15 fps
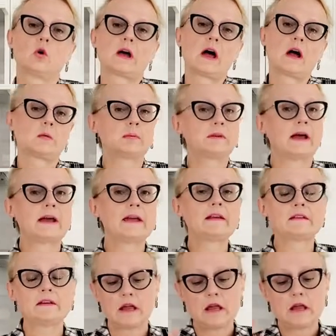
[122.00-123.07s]
carb
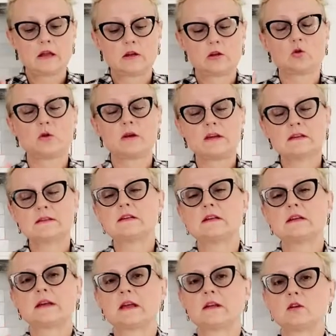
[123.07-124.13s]
diet, you easily
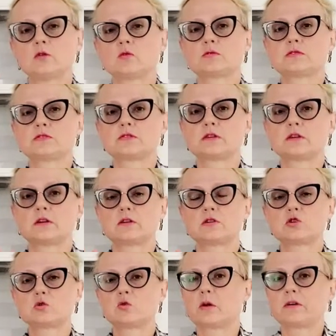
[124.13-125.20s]
can use
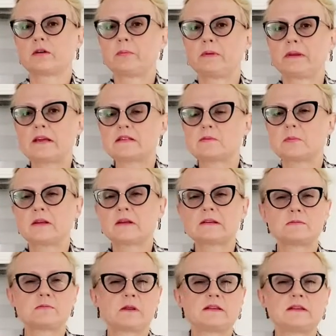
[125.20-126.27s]
sugar replacements,
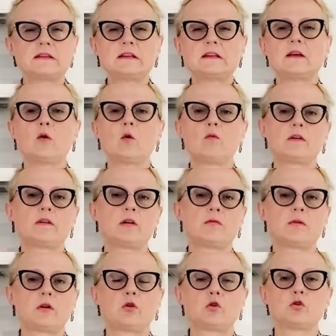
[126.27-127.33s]
Splendida or
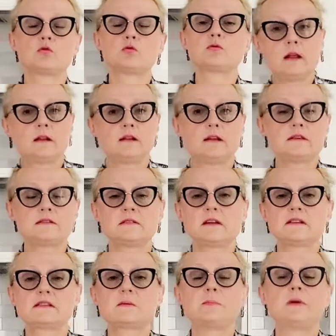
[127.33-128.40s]
wherever you use. This
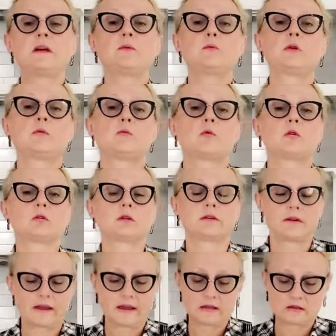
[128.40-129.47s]
recipe will work
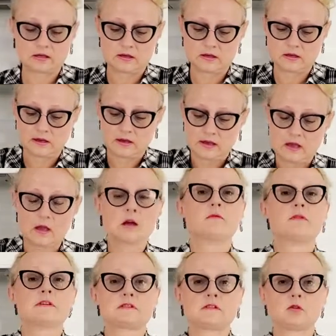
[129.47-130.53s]
great
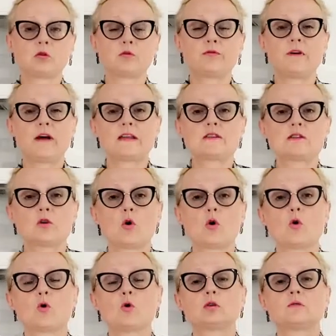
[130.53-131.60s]
with low fat
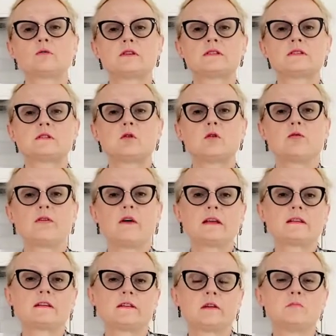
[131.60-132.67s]
yogurt, with low
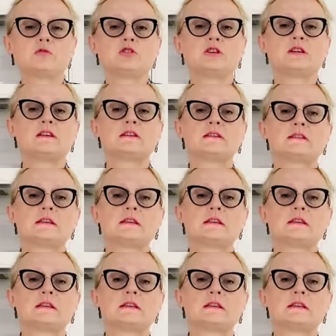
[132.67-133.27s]
fat cream cheese.